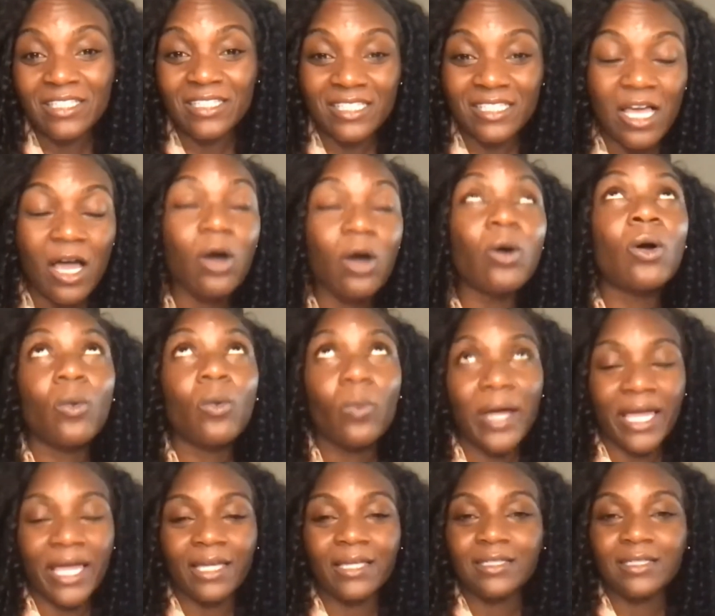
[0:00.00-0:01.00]
So
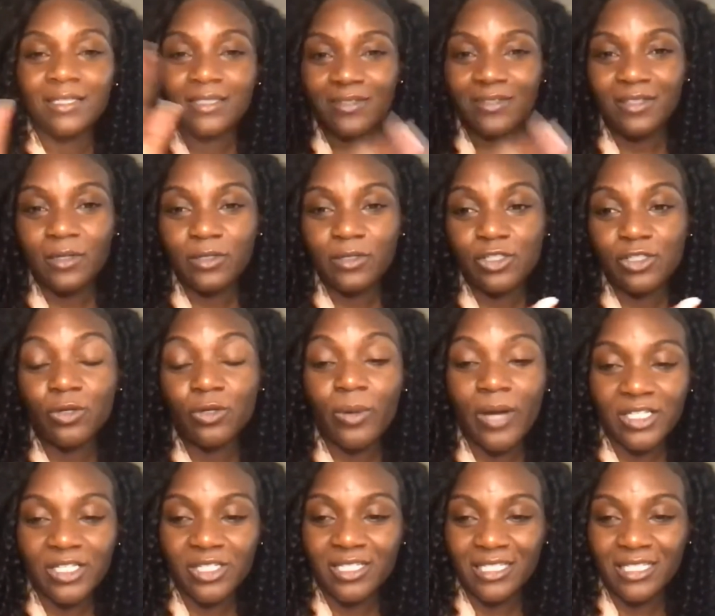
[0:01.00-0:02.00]
wait, there's two
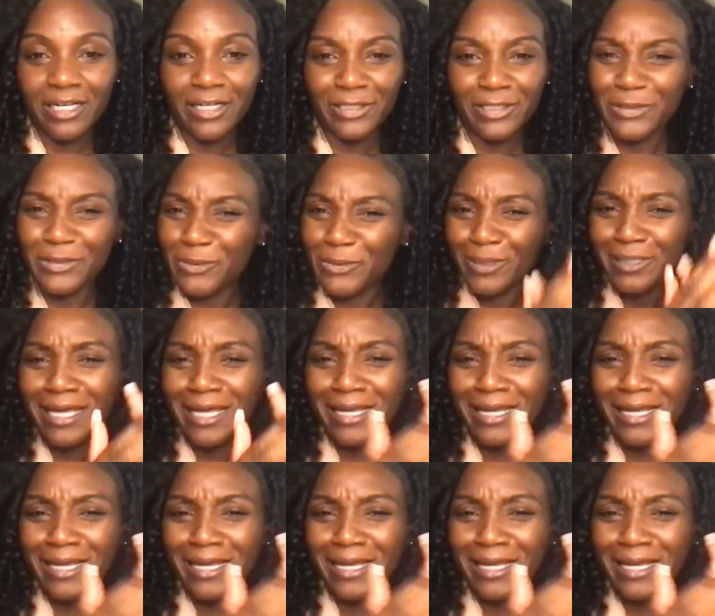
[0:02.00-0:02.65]
questions there. You do a lot